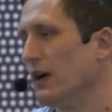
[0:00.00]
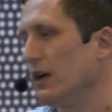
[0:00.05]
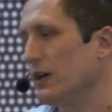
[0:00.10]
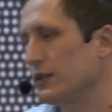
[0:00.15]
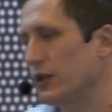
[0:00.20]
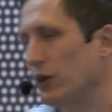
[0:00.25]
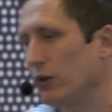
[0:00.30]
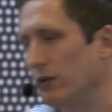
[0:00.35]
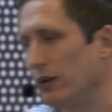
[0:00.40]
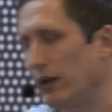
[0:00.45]

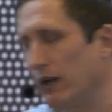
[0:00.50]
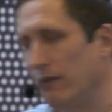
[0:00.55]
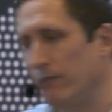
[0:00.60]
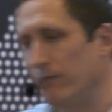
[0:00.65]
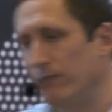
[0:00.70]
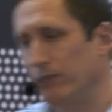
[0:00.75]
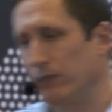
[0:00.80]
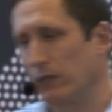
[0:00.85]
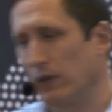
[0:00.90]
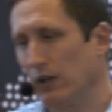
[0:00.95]
So
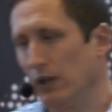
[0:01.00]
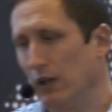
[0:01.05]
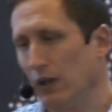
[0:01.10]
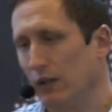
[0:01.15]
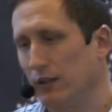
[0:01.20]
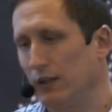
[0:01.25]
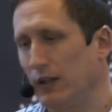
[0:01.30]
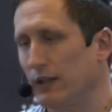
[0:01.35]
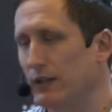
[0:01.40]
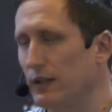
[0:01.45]

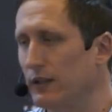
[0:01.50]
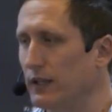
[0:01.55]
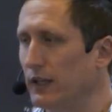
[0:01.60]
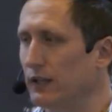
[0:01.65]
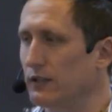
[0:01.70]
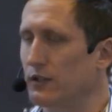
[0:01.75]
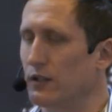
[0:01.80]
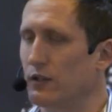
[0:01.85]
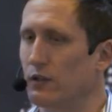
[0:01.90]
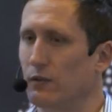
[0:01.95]
the other
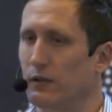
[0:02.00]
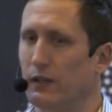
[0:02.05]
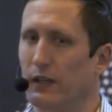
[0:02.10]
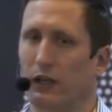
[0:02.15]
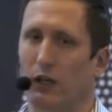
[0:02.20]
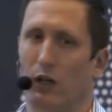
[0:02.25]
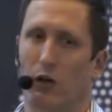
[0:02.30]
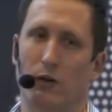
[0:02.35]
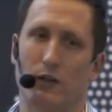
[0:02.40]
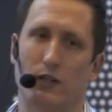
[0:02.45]
thing to do with
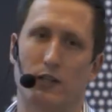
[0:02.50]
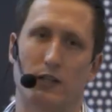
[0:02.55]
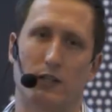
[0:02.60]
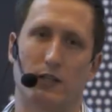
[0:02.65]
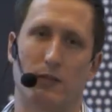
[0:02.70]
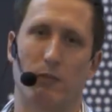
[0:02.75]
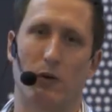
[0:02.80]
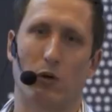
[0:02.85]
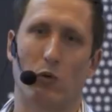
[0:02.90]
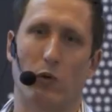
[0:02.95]
lingo is
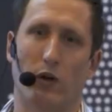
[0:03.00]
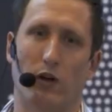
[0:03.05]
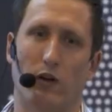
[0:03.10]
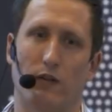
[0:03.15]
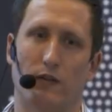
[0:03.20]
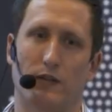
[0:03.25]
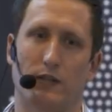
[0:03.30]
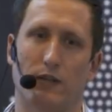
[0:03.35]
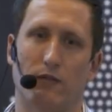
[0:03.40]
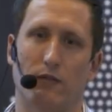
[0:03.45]
just to be aware
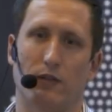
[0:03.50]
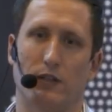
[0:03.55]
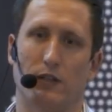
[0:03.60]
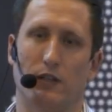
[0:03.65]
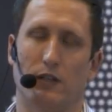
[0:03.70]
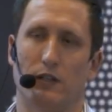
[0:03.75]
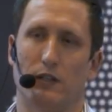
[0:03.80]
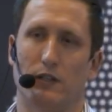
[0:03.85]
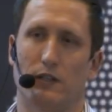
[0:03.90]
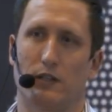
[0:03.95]
of some of
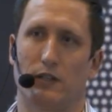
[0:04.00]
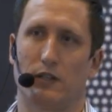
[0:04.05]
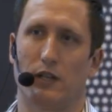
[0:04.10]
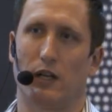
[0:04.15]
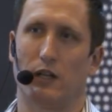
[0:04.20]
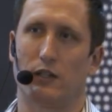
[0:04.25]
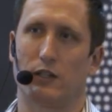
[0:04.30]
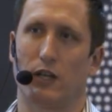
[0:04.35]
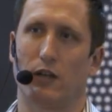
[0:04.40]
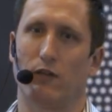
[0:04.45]
the
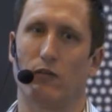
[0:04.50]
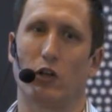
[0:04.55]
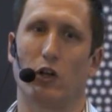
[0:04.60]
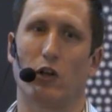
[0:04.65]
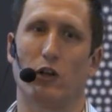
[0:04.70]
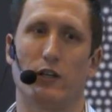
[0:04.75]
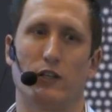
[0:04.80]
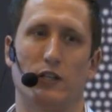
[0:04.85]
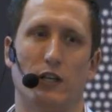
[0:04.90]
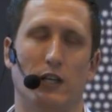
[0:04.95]

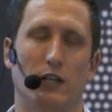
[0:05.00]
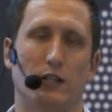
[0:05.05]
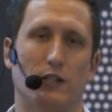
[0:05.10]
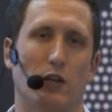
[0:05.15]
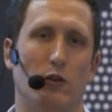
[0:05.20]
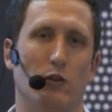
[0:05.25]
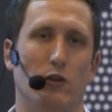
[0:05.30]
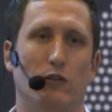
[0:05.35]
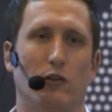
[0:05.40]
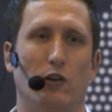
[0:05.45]
terminology.
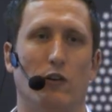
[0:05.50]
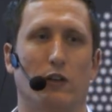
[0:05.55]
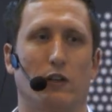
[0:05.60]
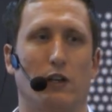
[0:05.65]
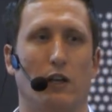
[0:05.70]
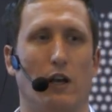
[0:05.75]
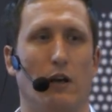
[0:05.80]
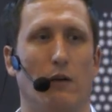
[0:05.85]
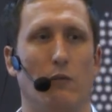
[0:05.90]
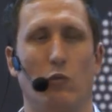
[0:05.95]
So you've
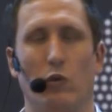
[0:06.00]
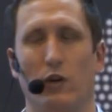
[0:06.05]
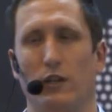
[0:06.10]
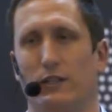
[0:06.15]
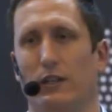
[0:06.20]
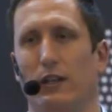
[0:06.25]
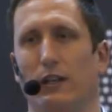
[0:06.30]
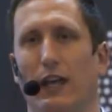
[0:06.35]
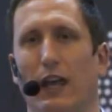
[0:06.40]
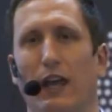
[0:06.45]
got
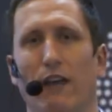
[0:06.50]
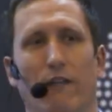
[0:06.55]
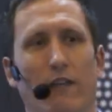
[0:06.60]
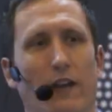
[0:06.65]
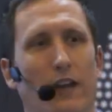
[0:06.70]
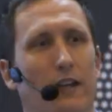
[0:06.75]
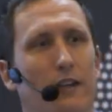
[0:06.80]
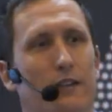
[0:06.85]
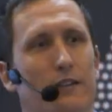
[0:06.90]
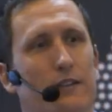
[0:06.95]
words like
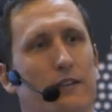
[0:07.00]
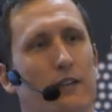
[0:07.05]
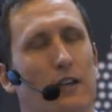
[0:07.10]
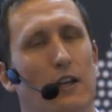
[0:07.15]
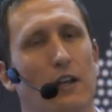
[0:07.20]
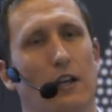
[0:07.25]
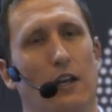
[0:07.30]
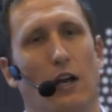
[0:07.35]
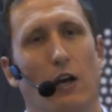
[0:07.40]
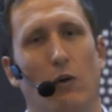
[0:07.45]
FX,
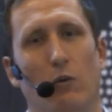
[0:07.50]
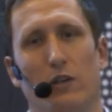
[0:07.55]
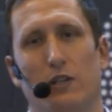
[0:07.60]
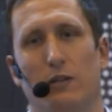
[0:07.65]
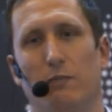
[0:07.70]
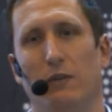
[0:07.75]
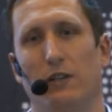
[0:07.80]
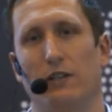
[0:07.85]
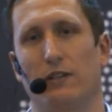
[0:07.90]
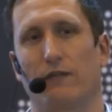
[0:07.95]

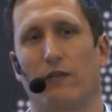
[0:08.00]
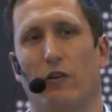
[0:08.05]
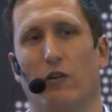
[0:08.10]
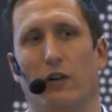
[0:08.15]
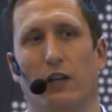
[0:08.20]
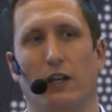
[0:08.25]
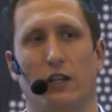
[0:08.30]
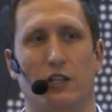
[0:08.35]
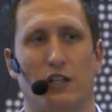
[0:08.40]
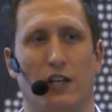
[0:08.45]
which means
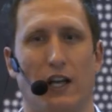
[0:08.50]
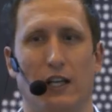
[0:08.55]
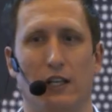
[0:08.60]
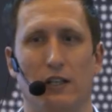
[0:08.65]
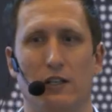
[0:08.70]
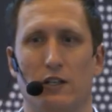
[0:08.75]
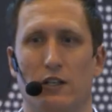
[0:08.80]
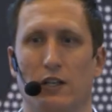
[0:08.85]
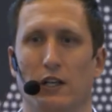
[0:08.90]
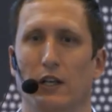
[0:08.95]
foreign
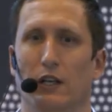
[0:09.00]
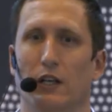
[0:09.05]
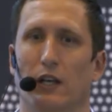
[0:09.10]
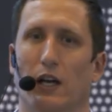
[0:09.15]
exchange.